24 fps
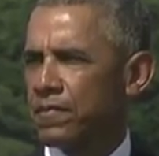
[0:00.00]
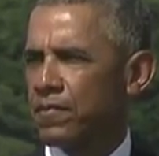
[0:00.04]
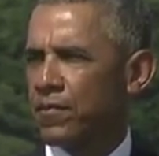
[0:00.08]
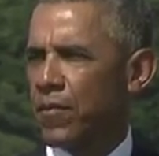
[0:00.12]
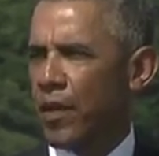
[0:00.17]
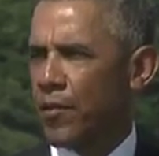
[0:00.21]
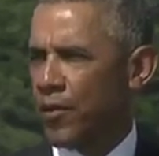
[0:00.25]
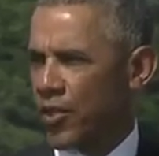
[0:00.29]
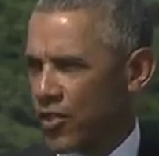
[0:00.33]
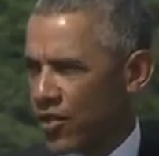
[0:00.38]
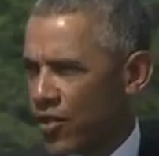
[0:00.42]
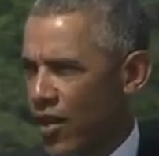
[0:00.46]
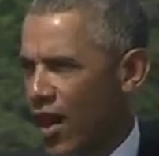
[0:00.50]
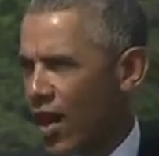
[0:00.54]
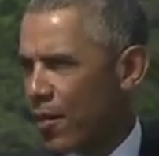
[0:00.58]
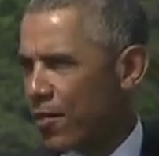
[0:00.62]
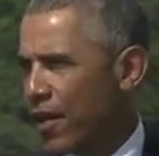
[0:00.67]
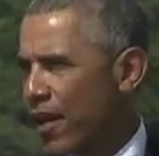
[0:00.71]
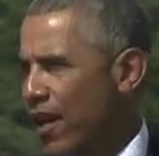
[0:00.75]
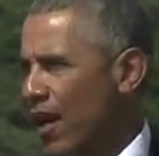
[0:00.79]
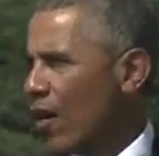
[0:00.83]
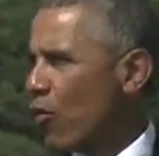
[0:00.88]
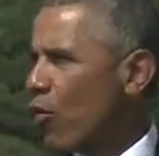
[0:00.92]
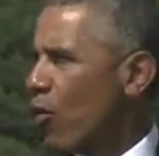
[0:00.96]
Prime Minister
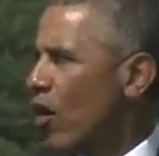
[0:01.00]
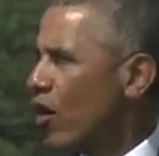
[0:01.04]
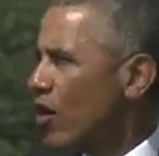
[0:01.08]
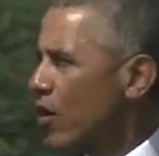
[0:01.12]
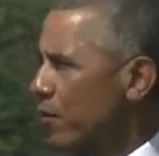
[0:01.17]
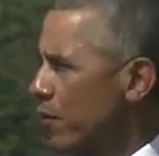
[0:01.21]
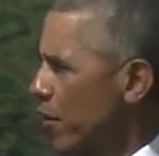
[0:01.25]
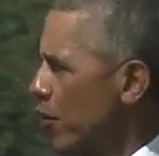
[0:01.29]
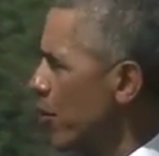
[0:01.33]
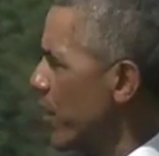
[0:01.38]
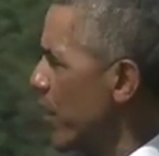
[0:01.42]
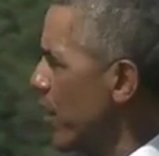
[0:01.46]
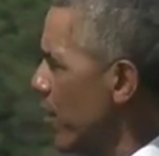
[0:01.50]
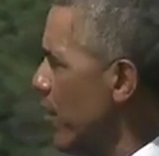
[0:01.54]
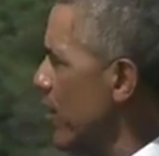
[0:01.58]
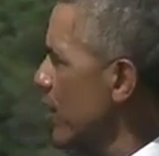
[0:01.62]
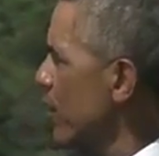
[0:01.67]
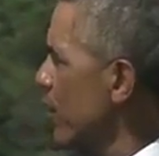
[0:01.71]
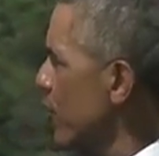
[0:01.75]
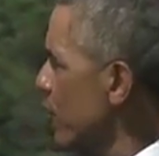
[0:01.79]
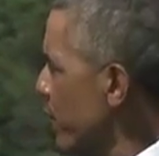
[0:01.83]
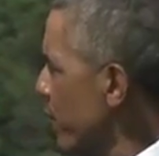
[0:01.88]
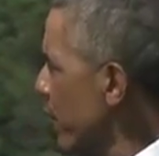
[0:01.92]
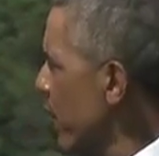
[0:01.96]
Abe, I welcome you here
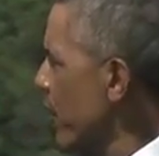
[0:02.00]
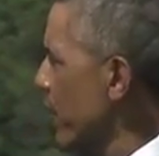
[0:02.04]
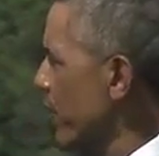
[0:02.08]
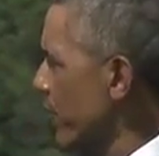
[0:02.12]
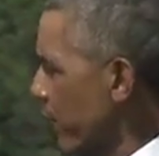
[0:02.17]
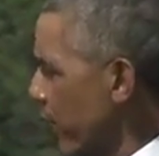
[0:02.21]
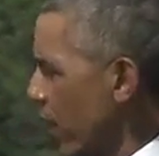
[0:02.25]
in the spirit of